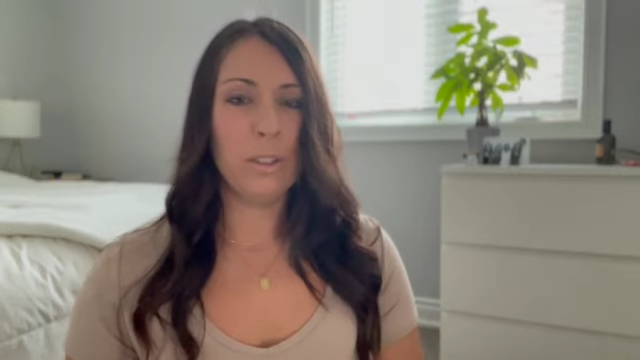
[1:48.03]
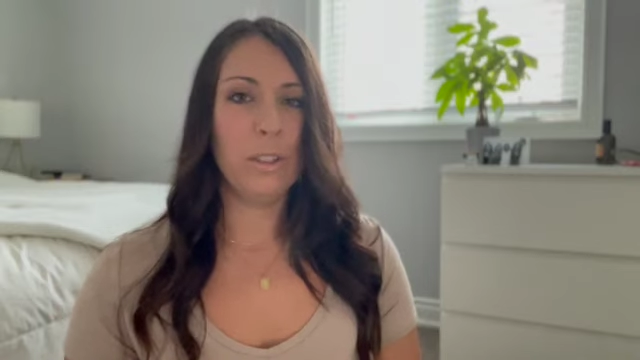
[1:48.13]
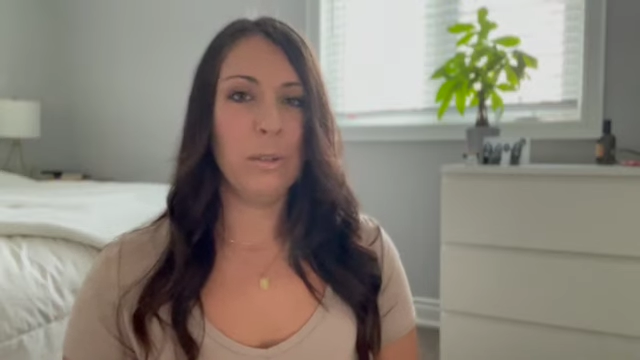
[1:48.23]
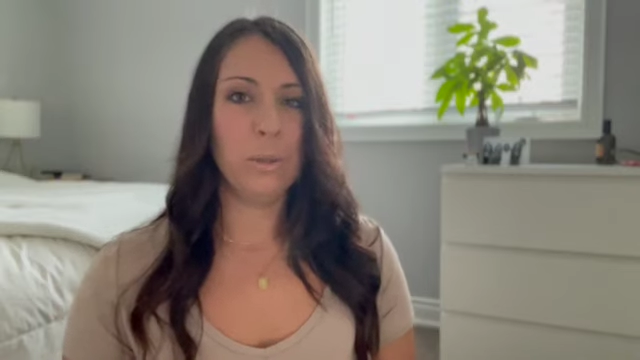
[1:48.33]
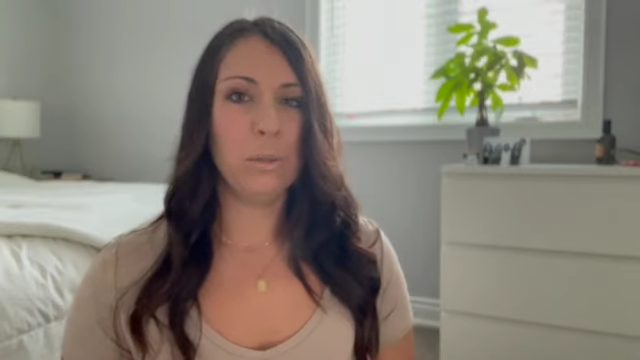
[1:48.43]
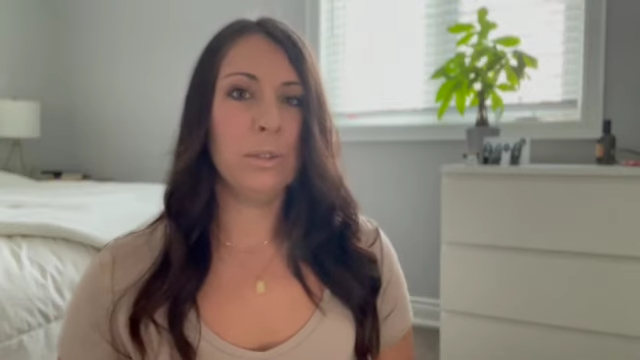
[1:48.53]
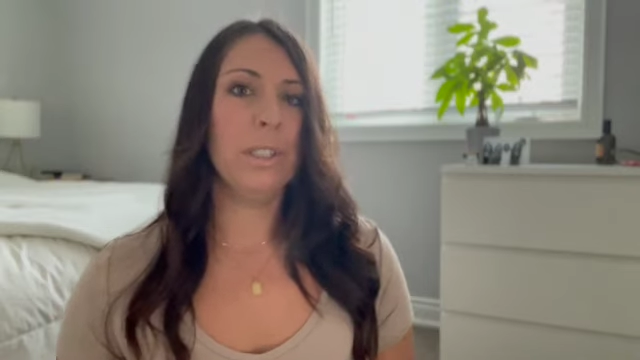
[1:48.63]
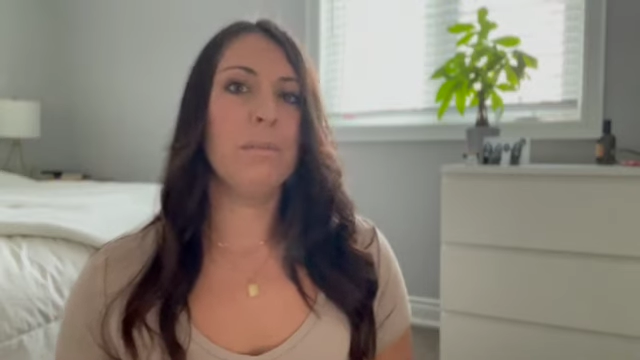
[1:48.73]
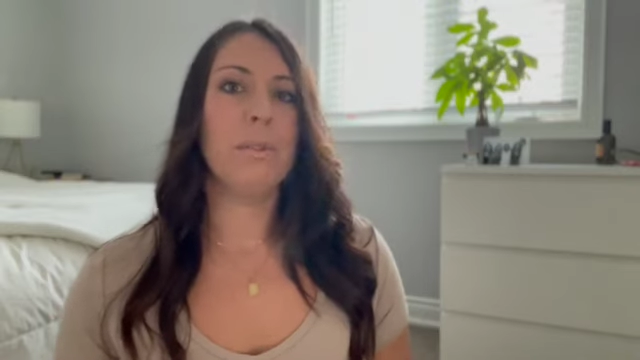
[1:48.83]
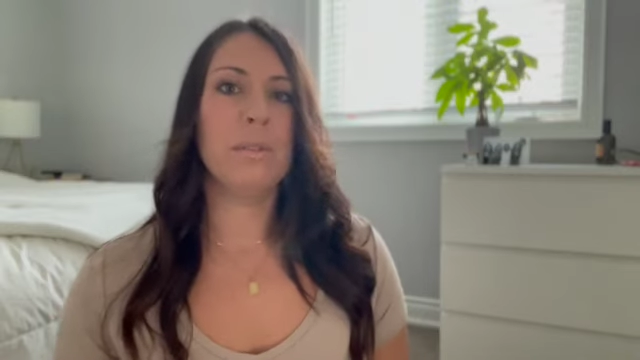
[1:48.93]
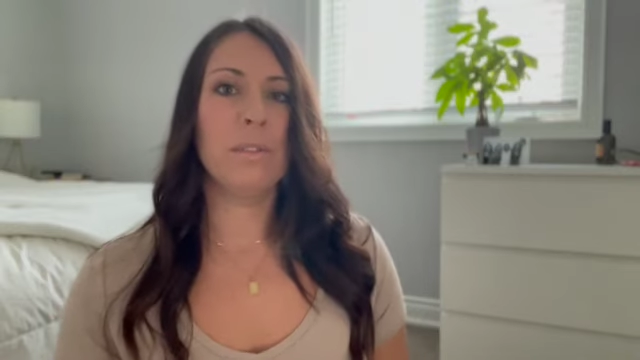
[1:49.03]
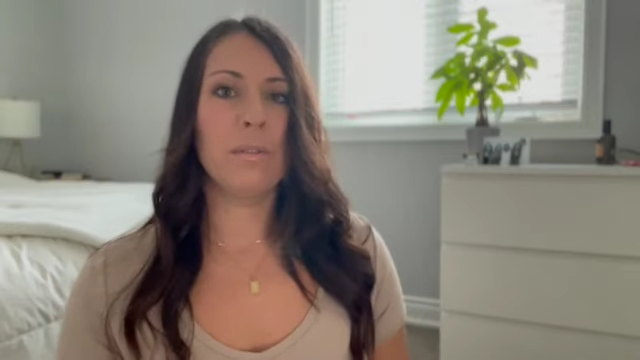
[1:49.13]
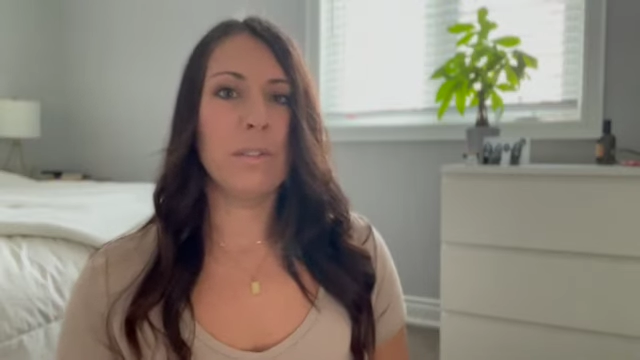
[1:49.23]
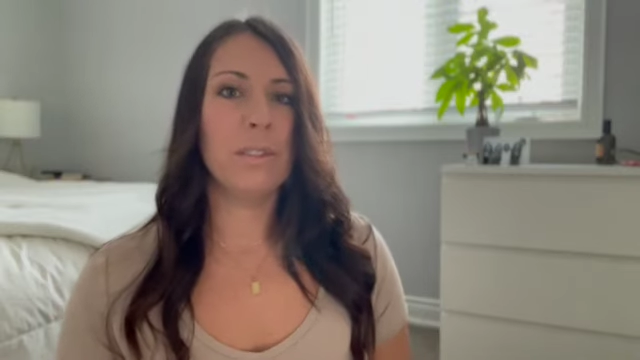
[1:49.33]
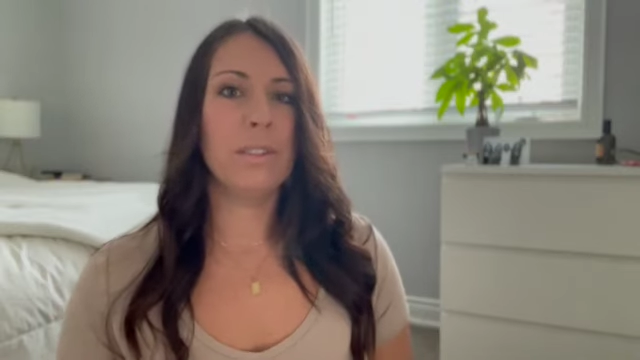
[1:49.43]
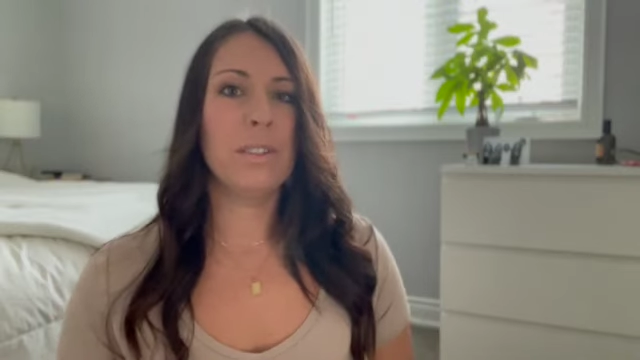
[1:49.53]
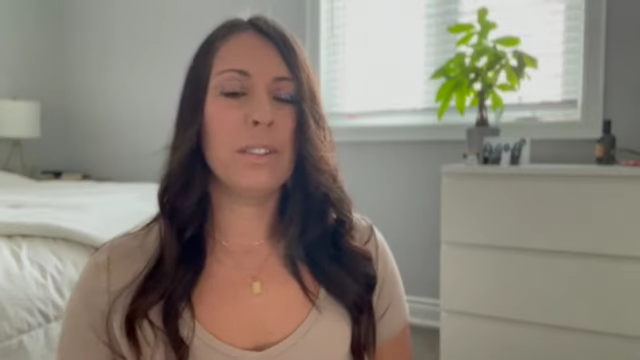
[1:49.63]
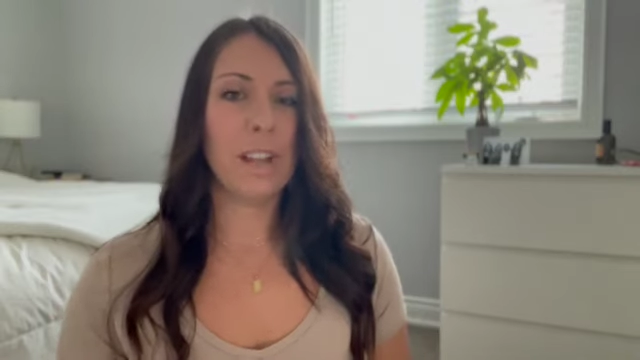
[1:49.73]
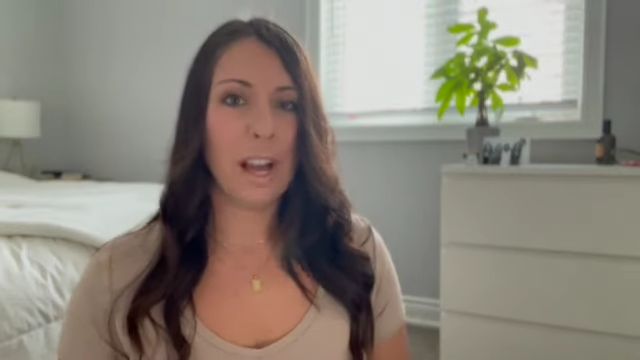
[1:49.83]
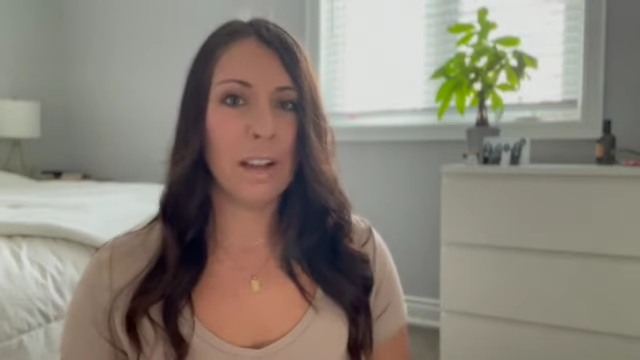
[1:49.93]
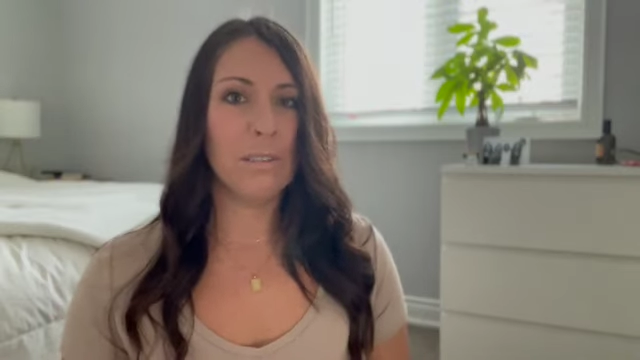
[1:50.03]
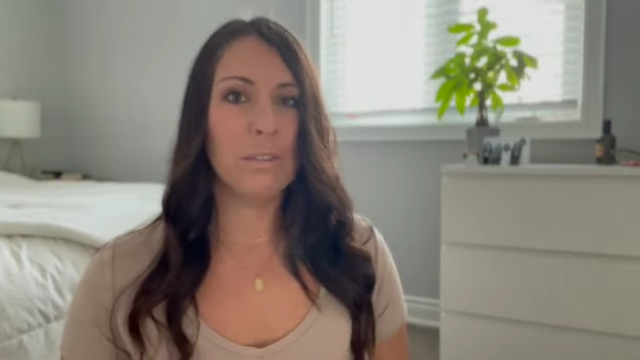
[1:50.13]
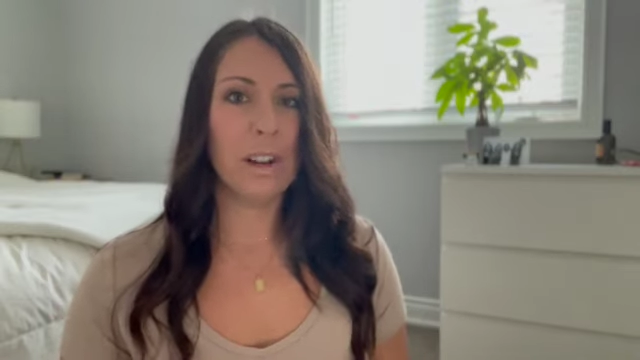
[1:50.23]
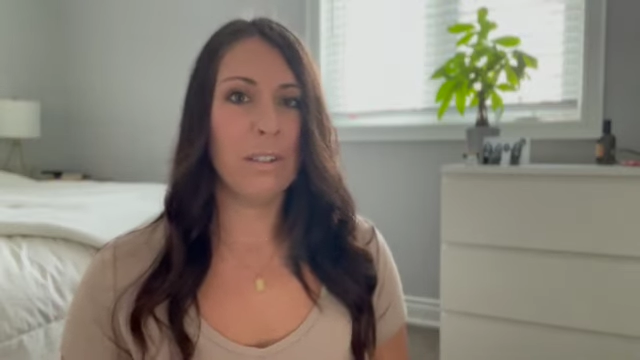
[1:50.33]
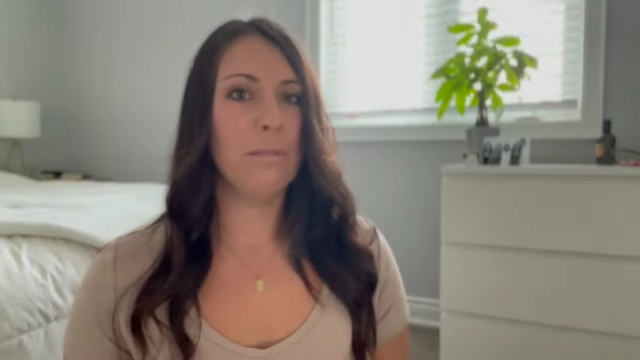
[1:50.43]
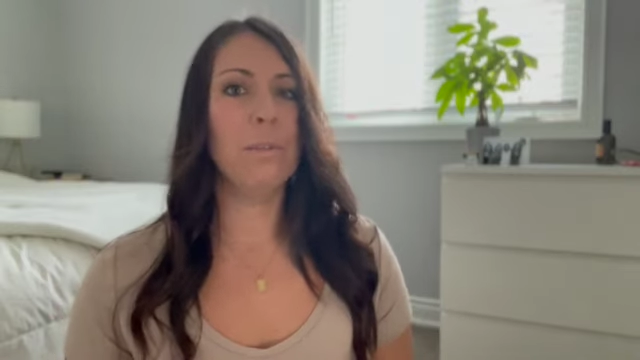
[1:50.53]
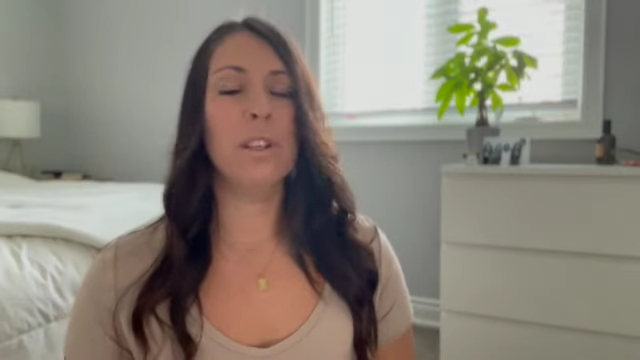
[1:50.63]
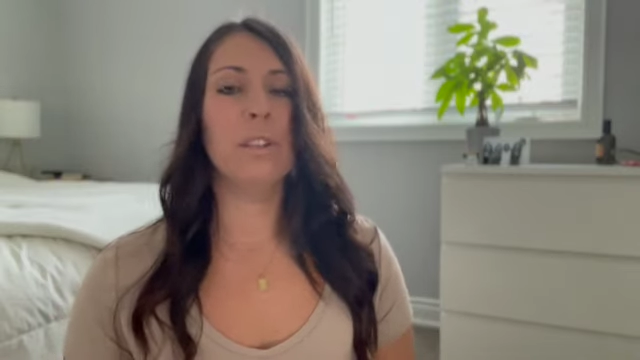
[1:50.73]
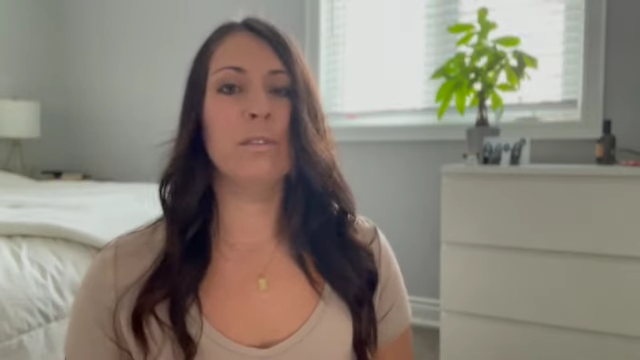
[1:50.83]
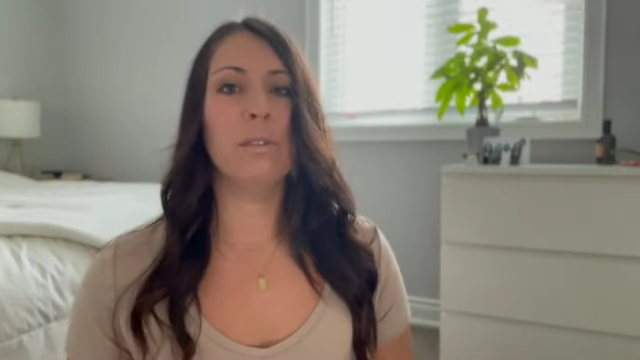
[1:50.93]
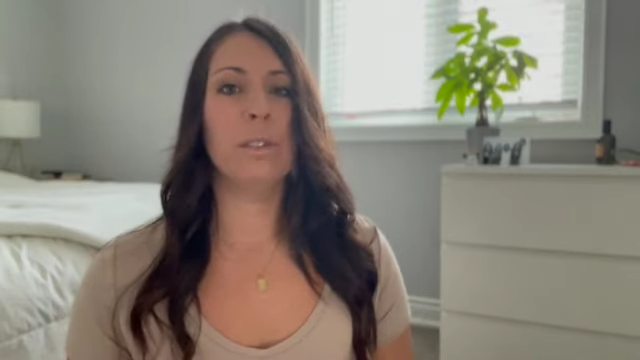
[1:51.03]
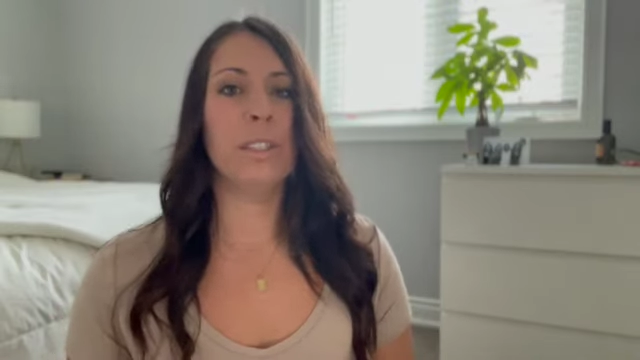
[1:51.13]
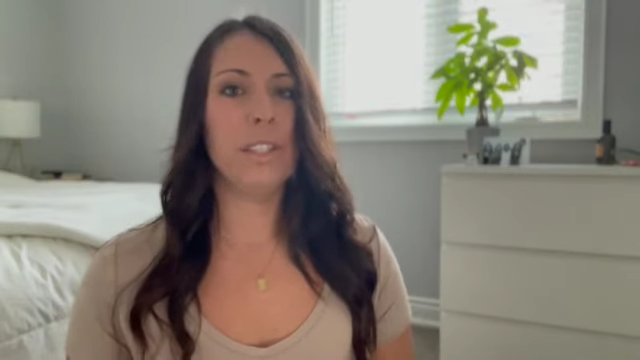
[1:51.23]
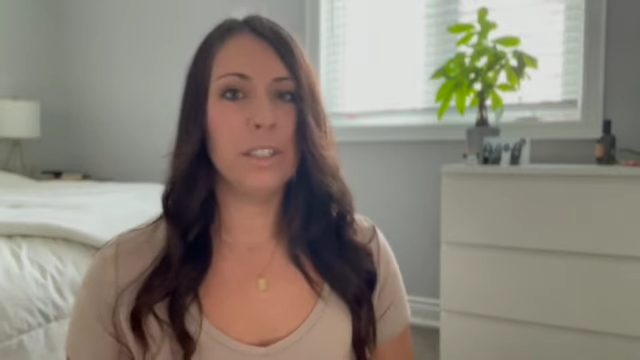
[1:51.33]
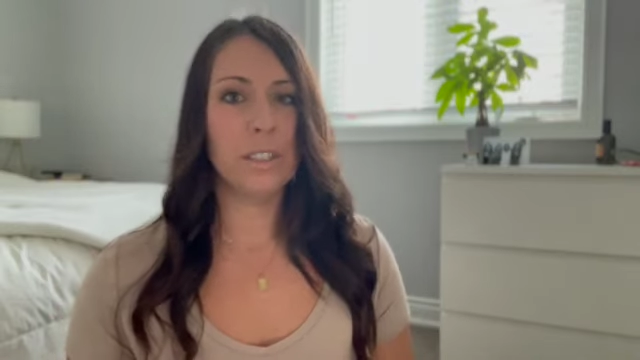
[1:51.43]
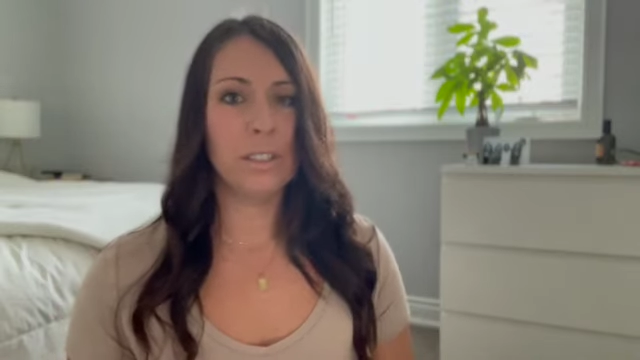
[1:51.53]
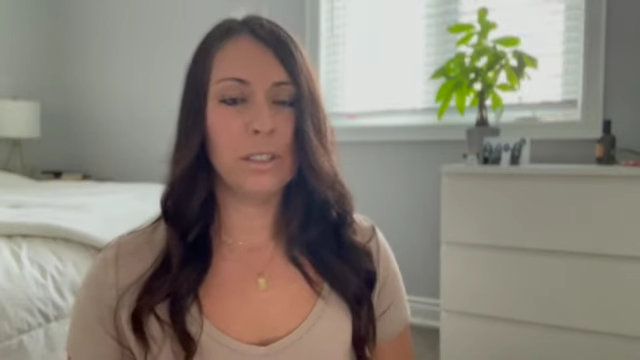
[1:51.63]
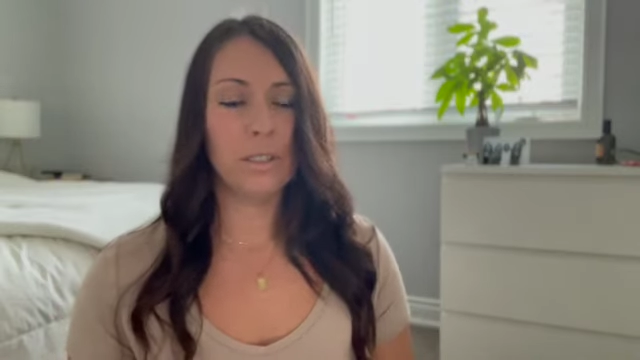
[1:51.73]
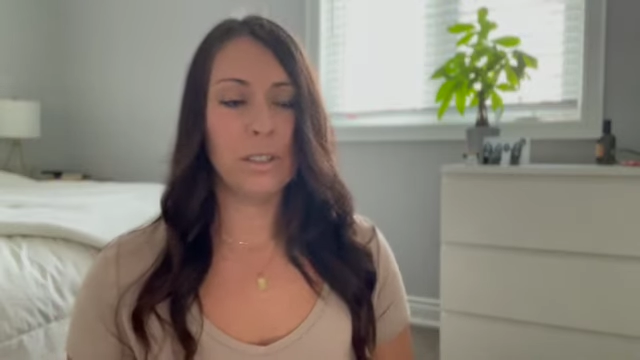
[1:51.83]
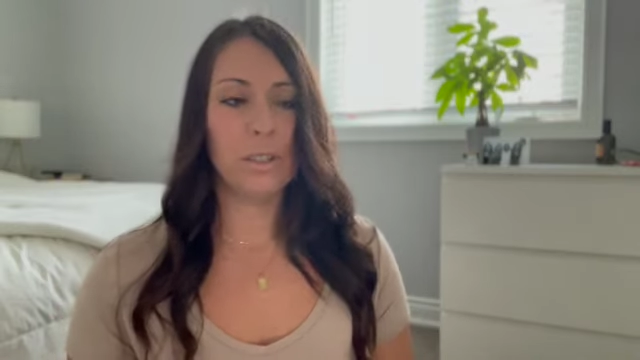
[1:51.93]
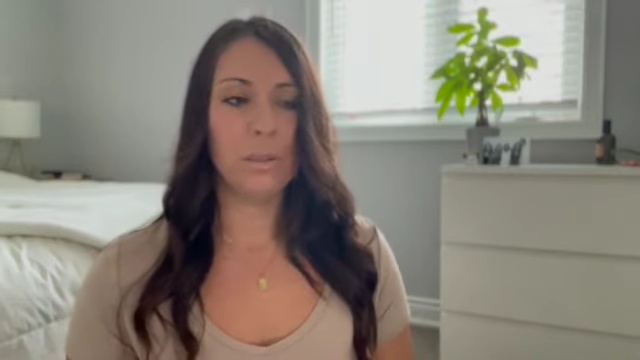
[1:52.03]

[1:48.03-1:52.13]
usually most of the staff have been there for years